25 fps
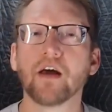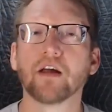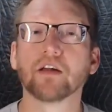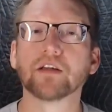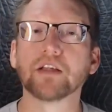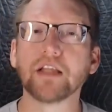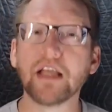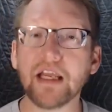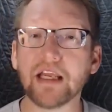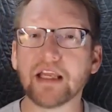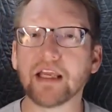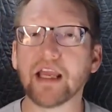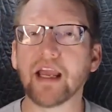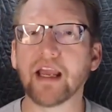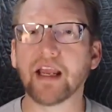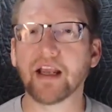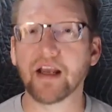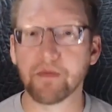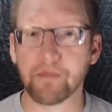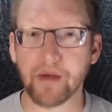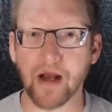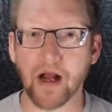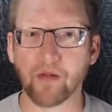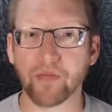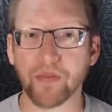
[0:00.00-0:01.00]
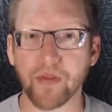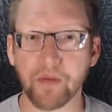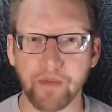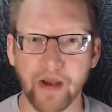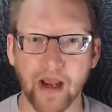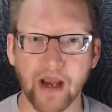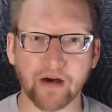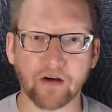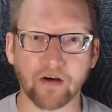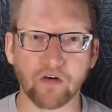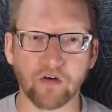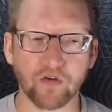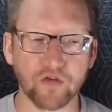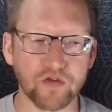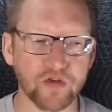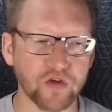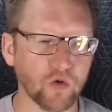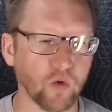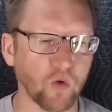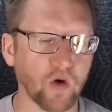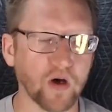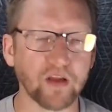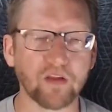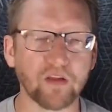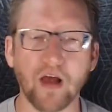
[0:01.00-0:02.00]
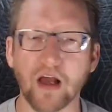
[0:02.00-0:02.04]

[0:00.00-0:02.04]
leaking about the Batgirl story.